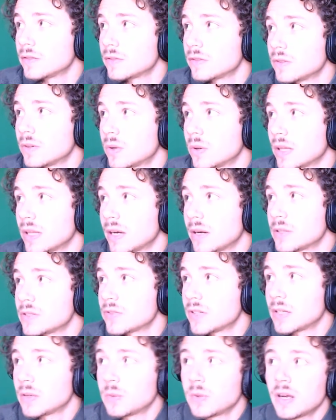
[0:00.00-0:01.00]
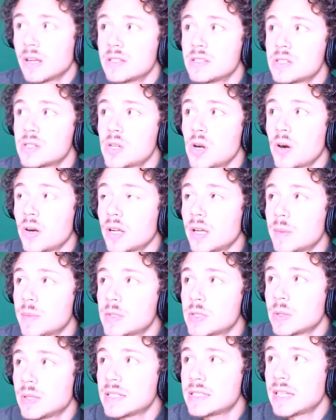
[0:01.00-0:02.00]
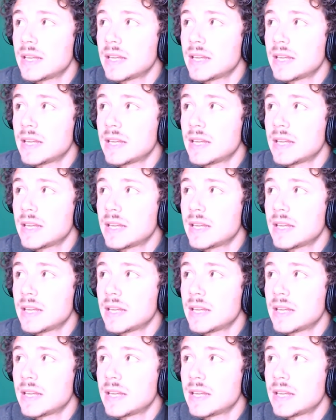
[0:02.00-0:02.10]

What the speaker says: or that was running on startup. So unless I had